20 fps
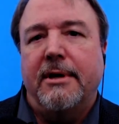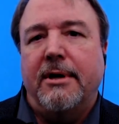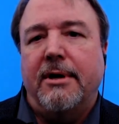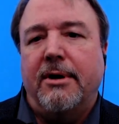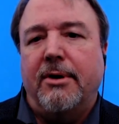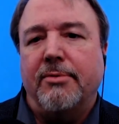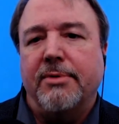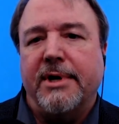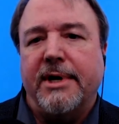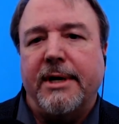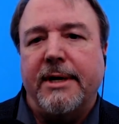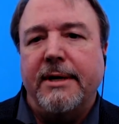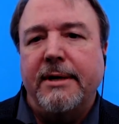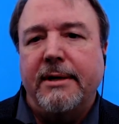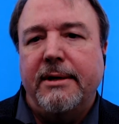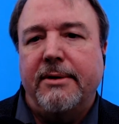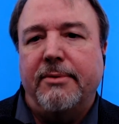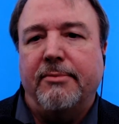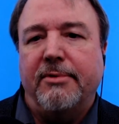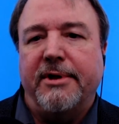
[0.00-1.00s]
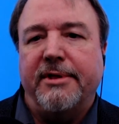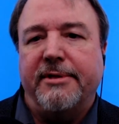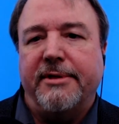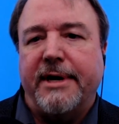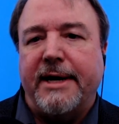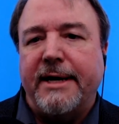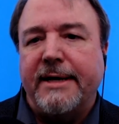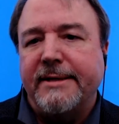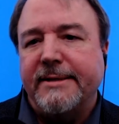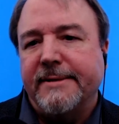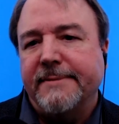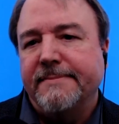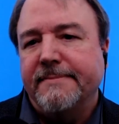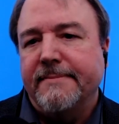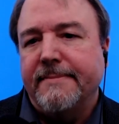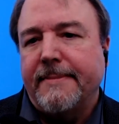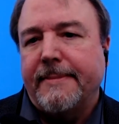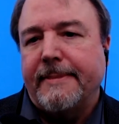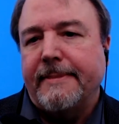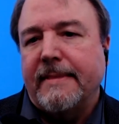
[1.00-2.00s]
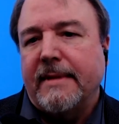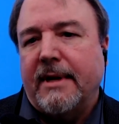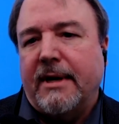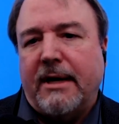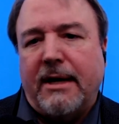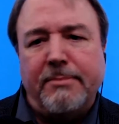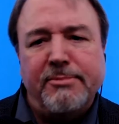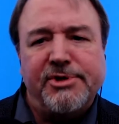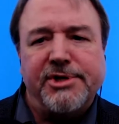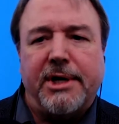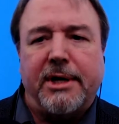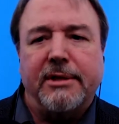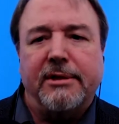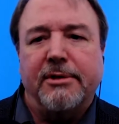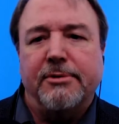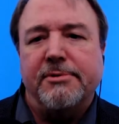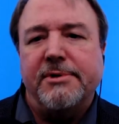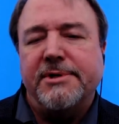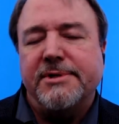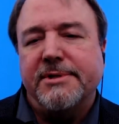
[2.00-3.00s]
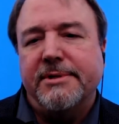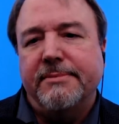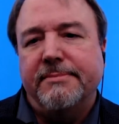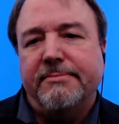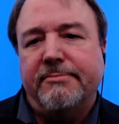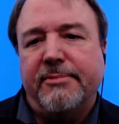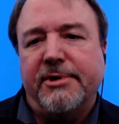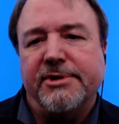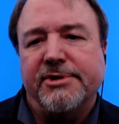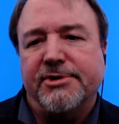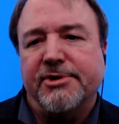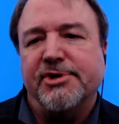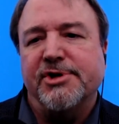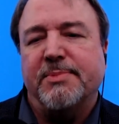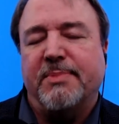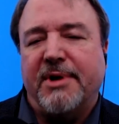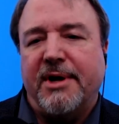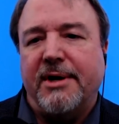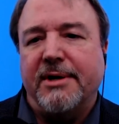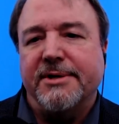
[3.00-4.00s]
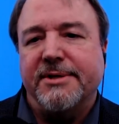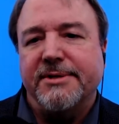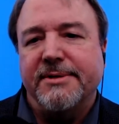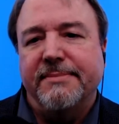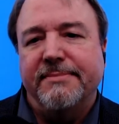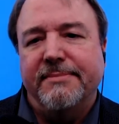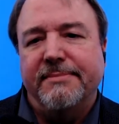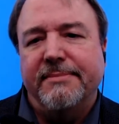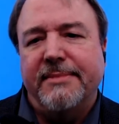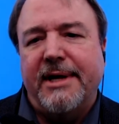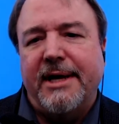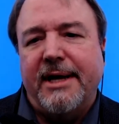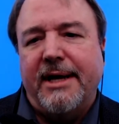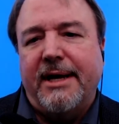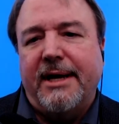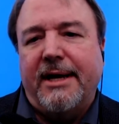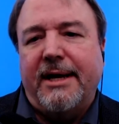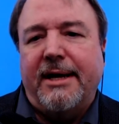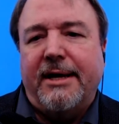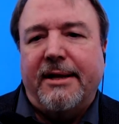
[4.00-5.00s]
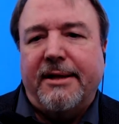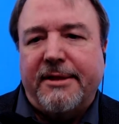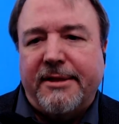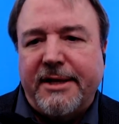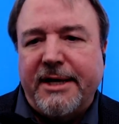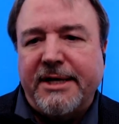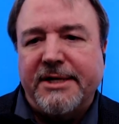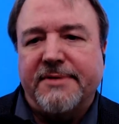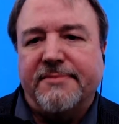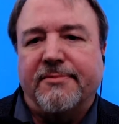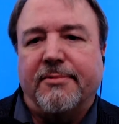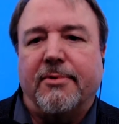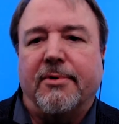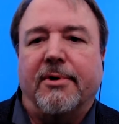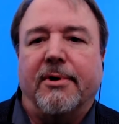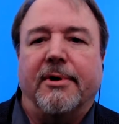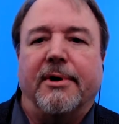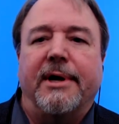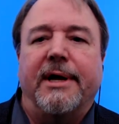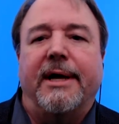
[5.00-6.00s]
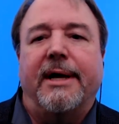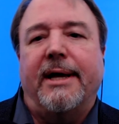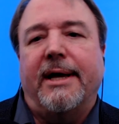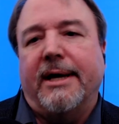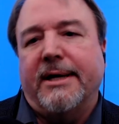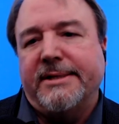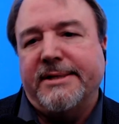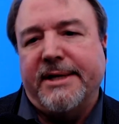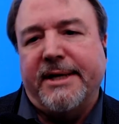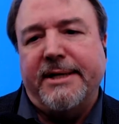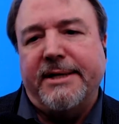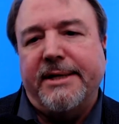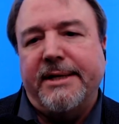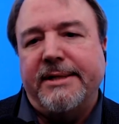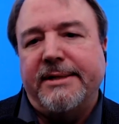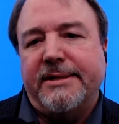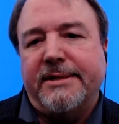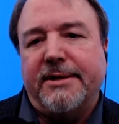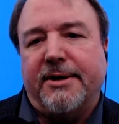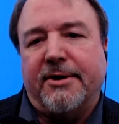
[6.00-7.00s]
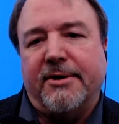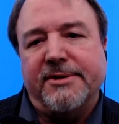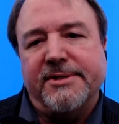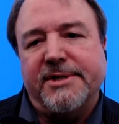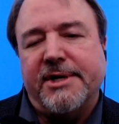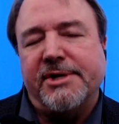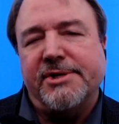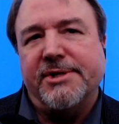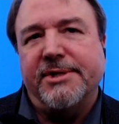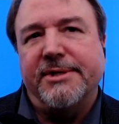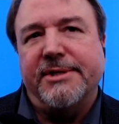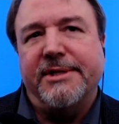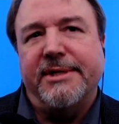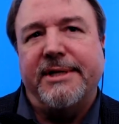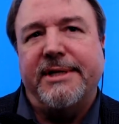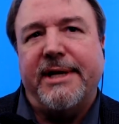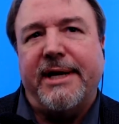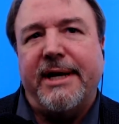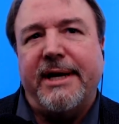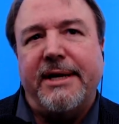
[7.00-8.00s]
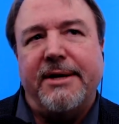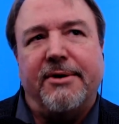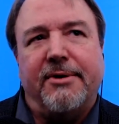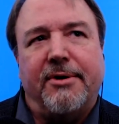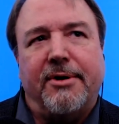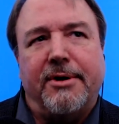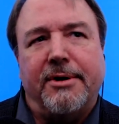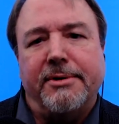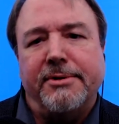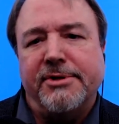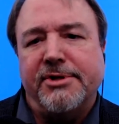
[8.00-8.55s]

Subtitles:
Okay, with that, I'm John Lewis with SearchBlox. Thanks for attending our session today on